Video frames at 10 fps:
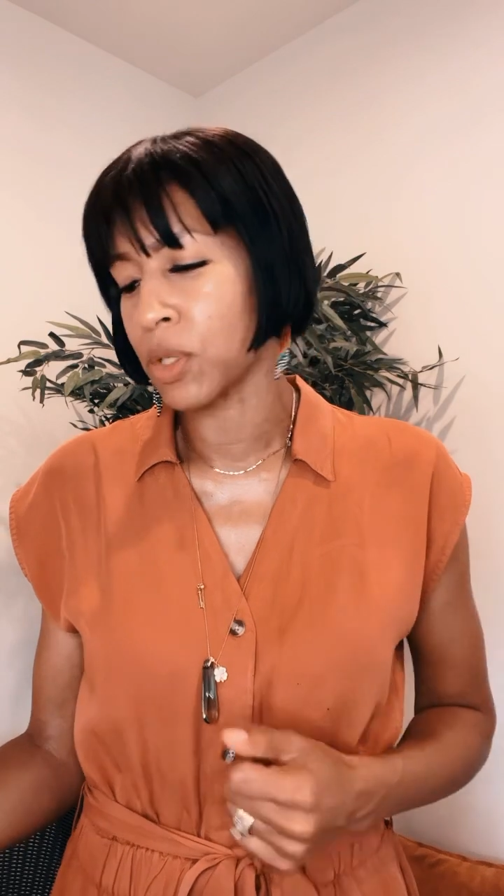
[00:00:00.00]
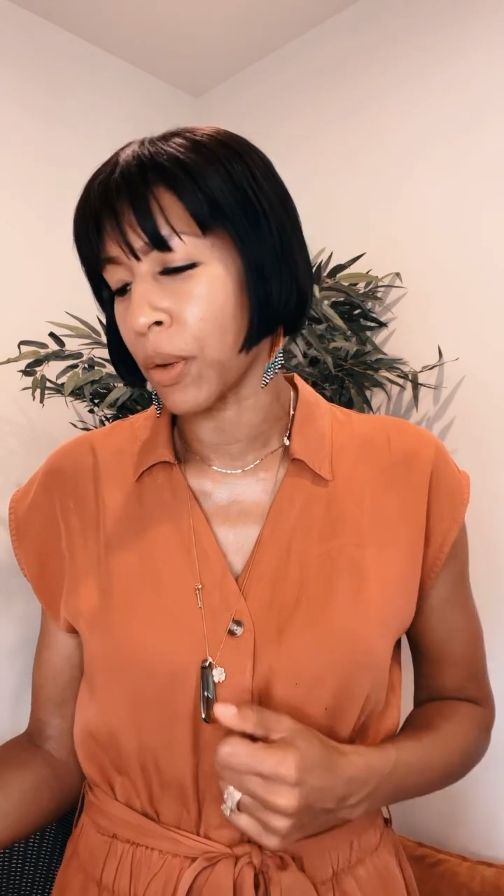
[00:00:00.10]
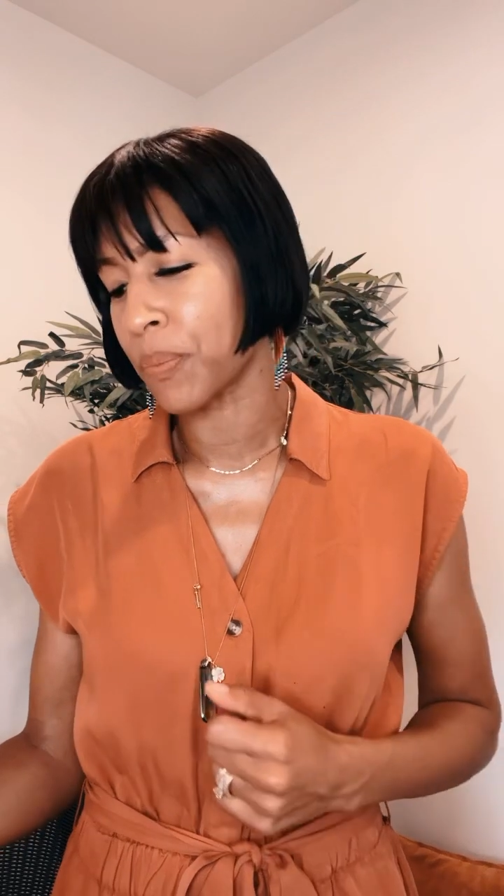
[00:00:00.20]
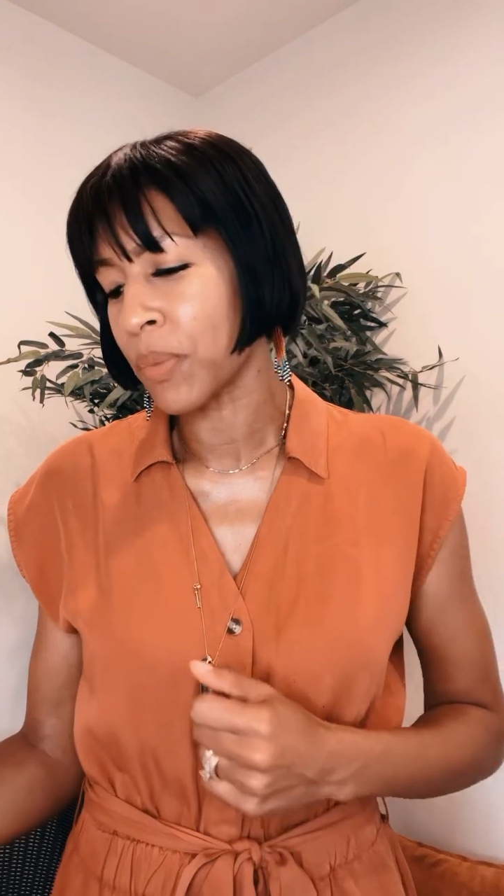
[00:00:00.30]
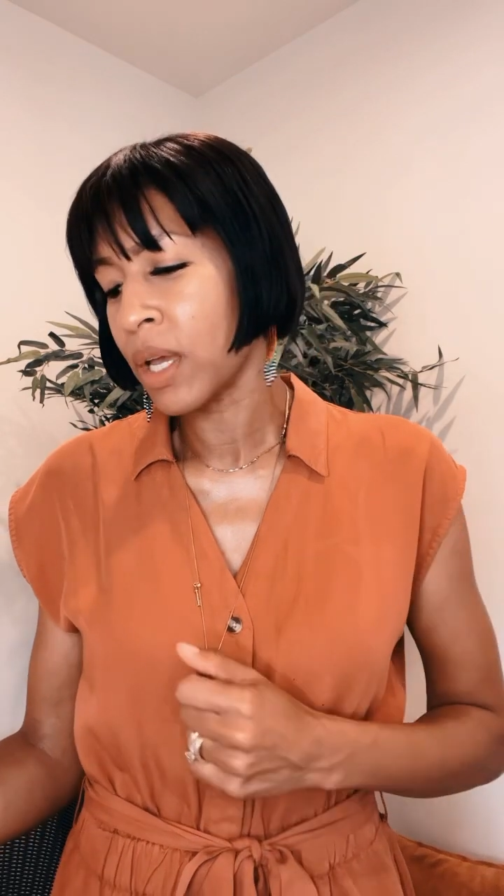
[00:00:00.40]
So
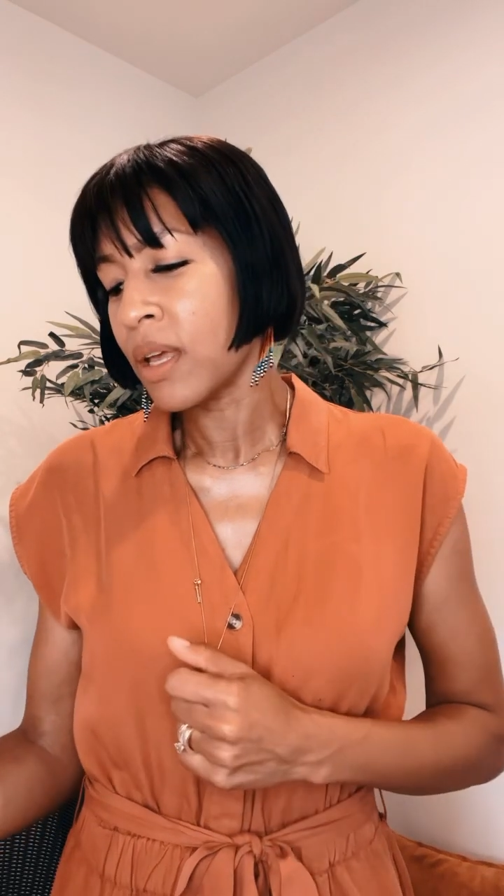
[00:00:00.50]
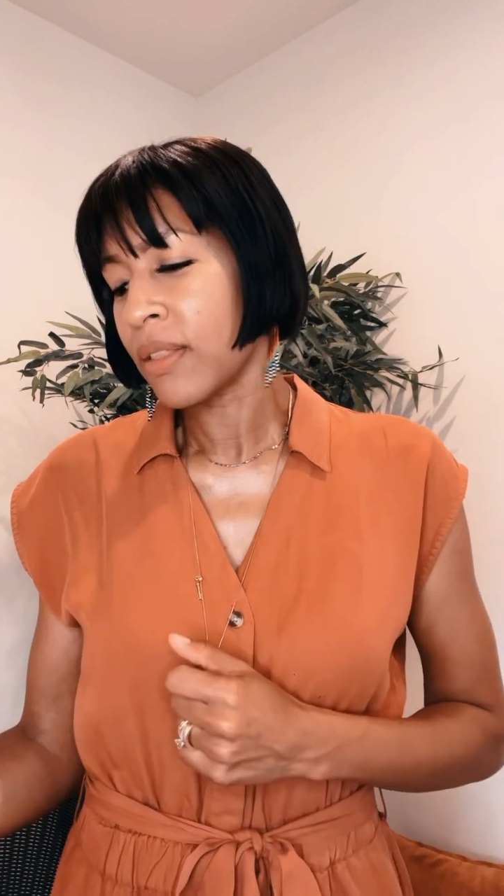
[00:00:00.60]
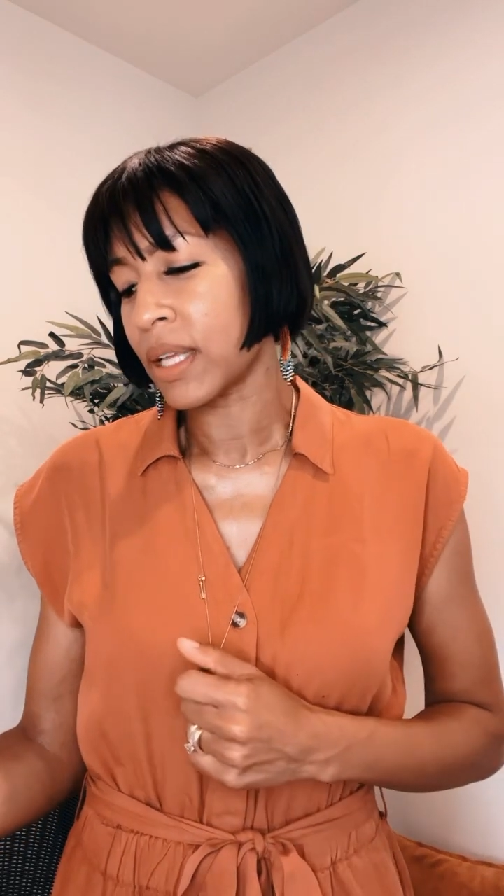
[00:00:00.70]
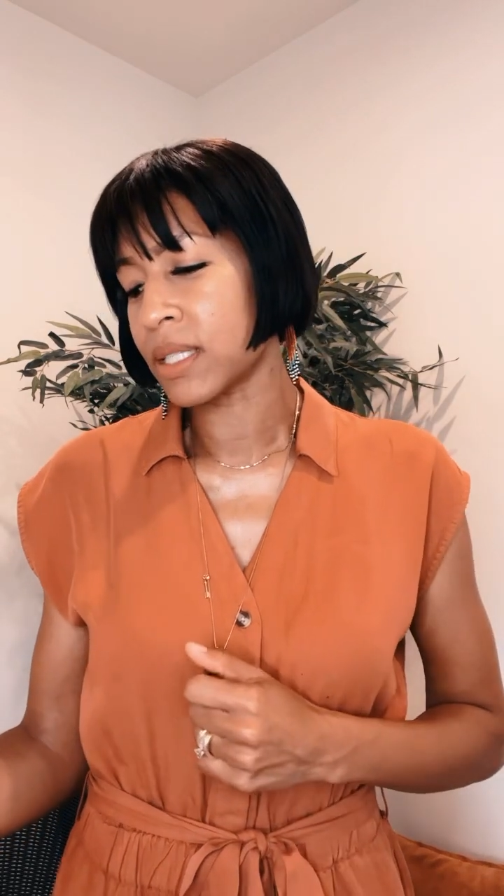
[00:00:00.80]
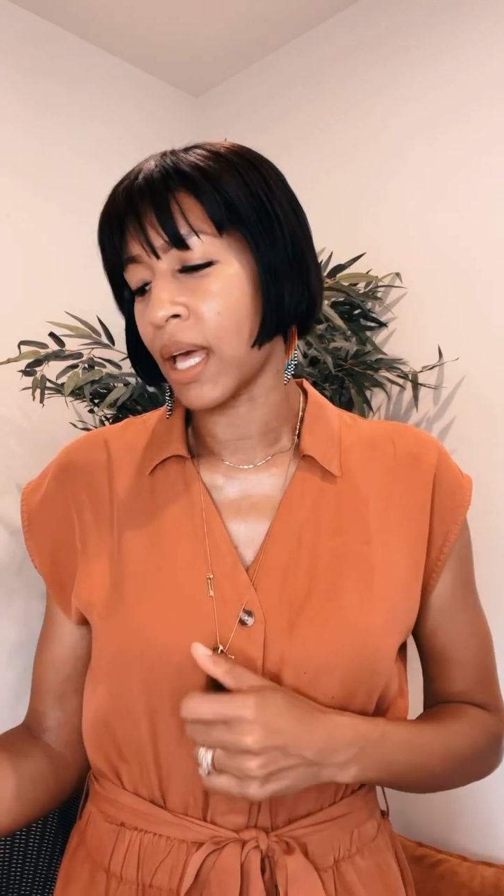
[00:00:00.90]

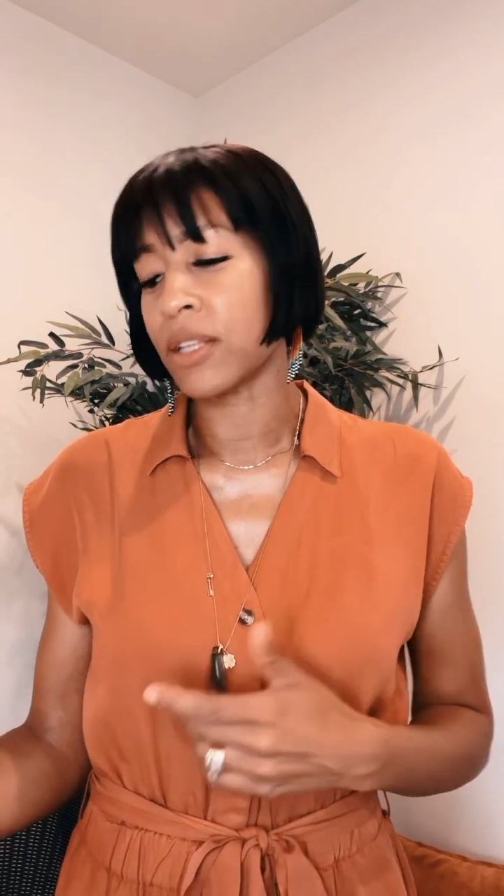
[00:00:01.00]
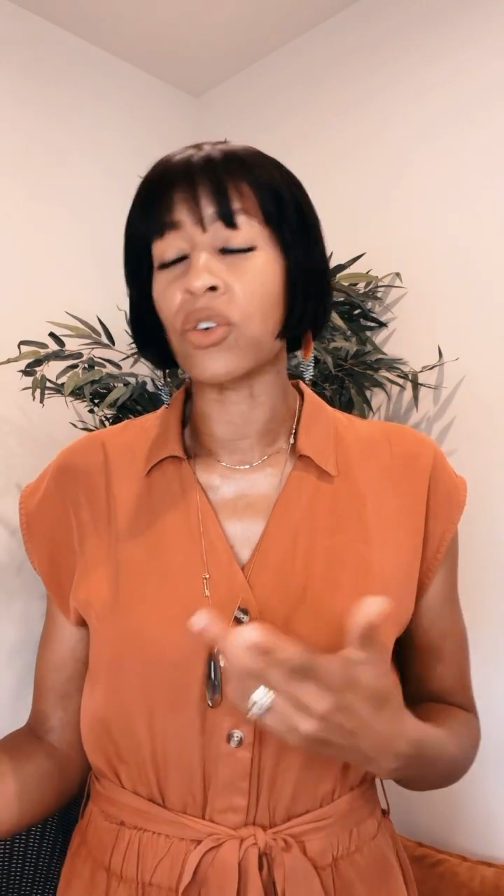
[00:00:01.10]
that's that.